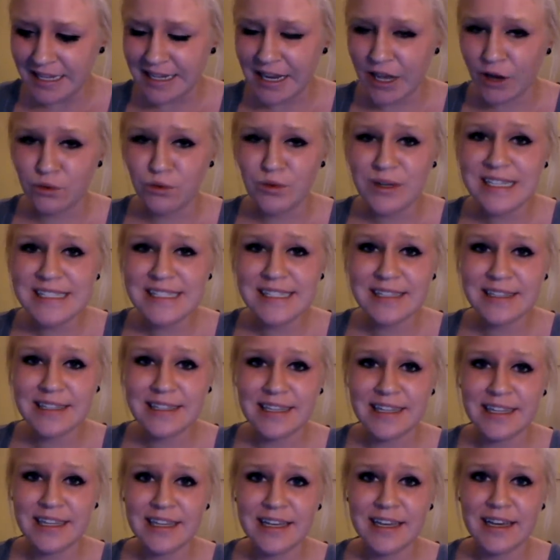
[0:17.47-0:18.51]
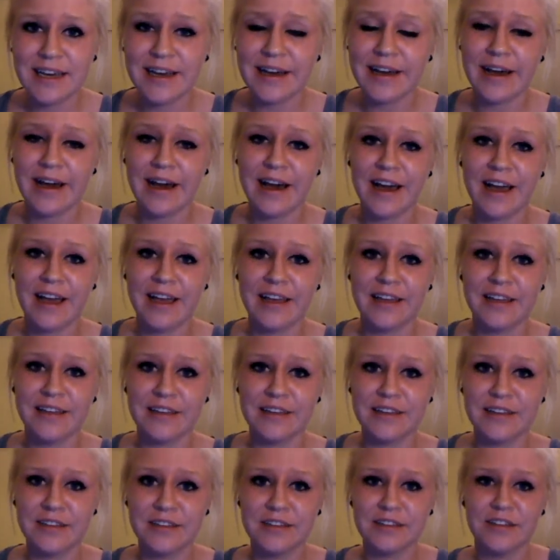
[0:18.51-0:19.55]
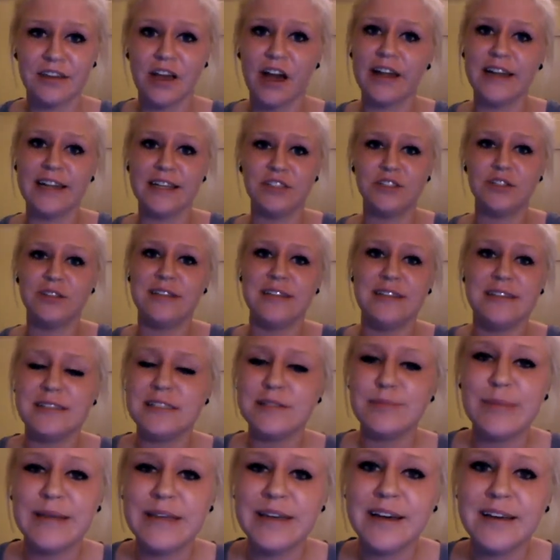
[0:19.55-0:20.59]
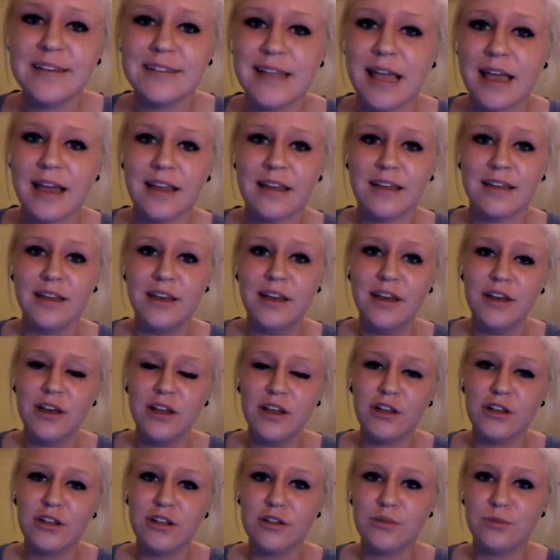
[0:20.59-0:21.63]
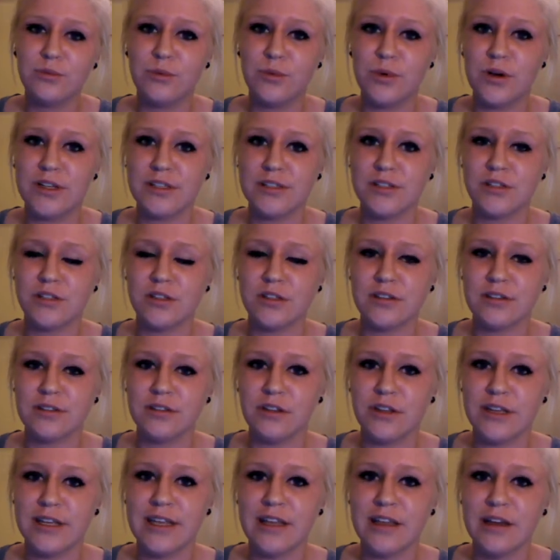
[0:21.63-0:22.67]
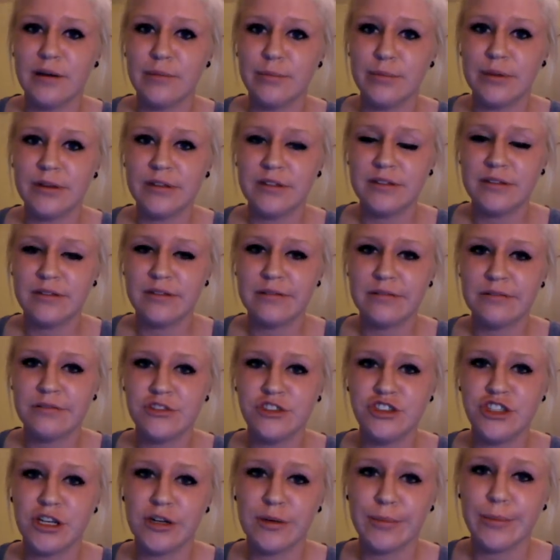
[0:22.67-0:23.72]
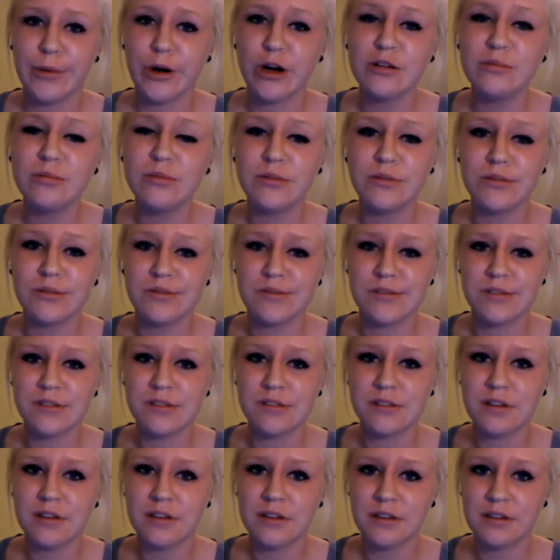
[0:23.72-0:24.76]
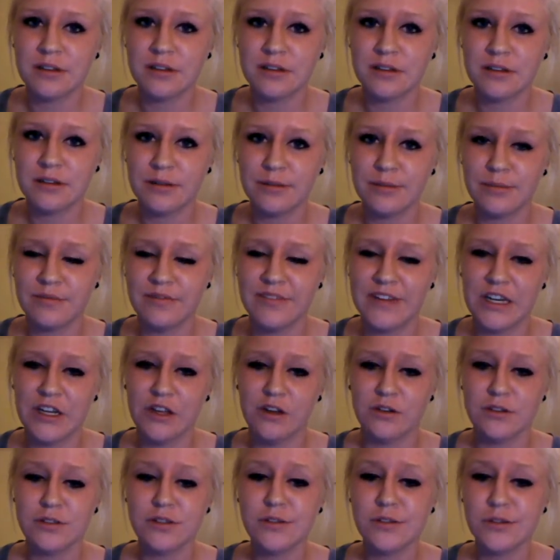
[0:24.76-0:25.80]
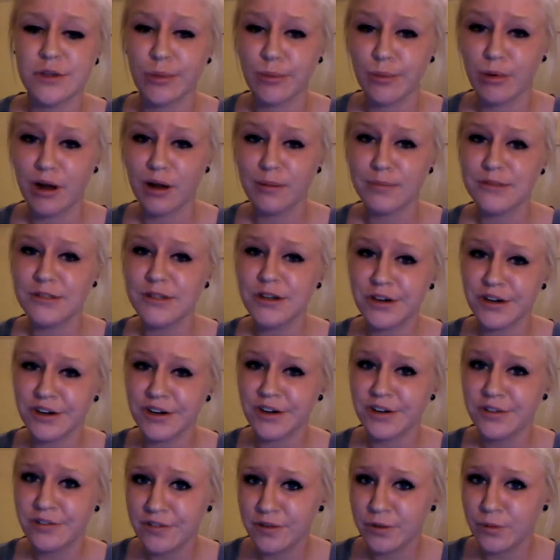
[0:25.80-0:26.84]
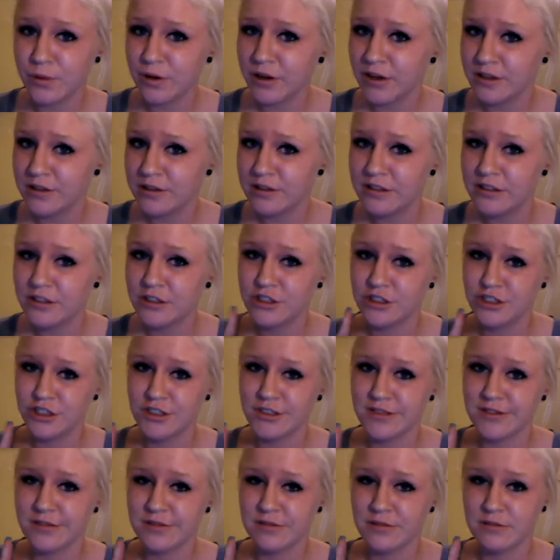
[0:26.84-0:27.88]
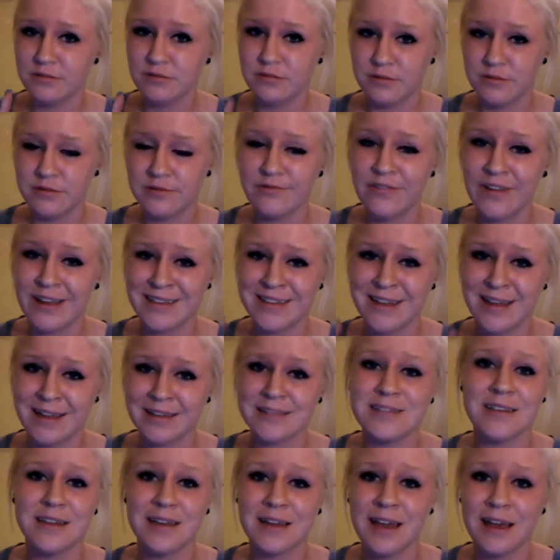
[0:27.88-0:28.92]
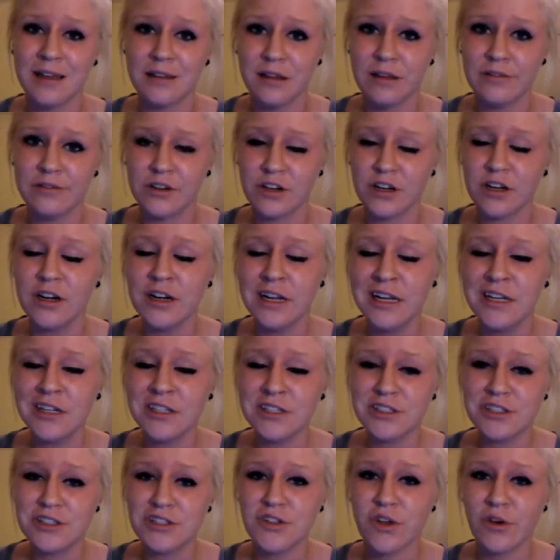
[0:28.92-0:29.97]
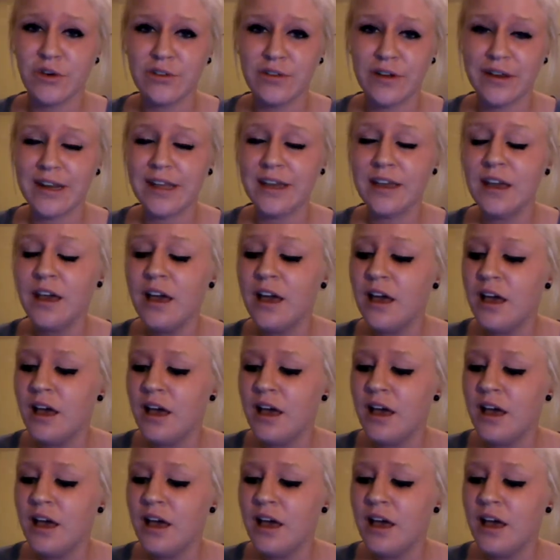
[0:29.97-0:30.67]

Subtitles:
Now, recently, I got into this because I was looking up Jenna Marbles videos, so props to her for one, because she's fantastic. I love her. She's so funny.